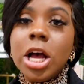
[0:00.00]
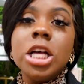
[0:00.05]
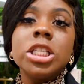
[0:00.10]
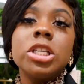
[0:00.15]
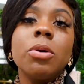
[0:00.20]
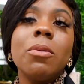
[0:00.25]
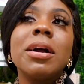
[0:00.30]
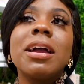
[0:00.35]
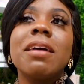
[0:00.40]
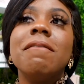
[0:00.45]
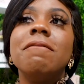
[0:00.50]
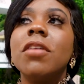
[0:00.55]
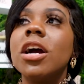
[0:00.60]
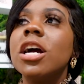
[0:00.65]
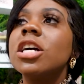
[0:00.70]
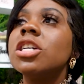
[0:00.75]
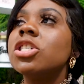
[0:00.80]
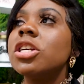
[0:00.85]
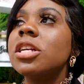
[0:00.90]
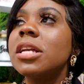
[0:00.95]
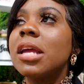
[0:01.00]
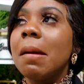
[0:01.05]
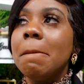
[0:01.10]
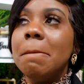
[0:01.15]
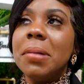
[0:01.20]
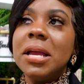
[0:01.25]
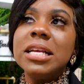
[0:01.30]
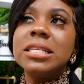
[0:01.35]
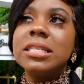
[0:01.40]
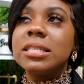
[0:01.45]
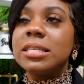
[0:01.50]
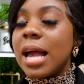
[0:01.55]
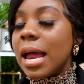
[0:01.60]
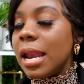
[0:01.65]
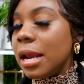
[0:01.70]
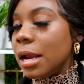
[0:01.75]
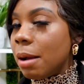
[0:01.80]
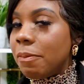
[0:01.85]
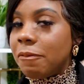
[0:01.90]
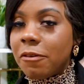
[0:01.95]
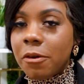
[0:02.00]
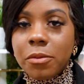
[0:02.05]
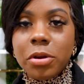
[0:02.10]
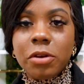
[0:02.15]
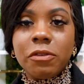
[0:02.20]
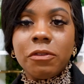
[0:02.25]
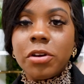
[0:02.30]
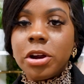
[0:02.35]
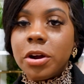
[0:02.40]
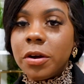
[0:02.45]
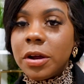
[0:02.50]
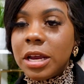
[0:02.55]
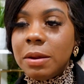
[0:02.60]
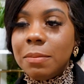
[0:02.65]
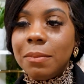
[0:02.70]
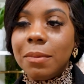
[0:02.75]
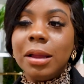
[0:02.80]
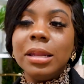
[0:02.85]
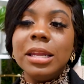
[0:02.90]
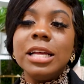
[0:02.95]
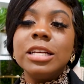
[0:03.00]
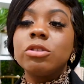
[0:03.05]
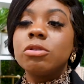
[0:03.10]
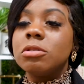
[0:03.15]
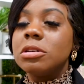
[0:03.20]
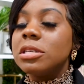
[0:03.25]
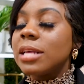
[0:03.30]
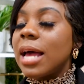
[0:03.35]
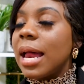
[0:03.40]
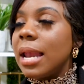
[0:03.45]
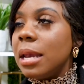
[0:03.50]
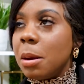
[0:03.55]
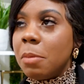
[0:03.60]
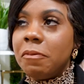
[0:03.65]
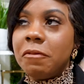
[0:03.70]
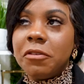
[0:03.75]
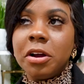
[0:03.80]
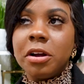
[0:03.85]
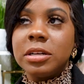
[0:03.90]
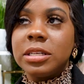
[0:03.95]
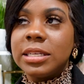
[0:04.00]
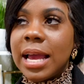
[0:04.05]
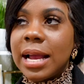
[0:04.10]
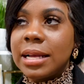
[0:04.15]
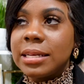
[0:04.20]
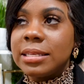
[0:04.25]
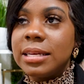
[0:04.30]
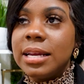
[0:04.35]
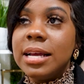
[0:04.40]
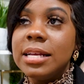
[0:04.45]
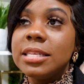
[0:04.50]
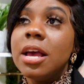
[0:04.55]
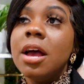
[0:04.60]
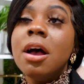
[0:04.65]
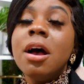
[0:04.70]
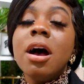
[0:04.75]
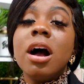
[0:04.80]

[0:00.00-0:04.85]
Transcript: So a conversion can be signing up for your email list or signing up for your text list.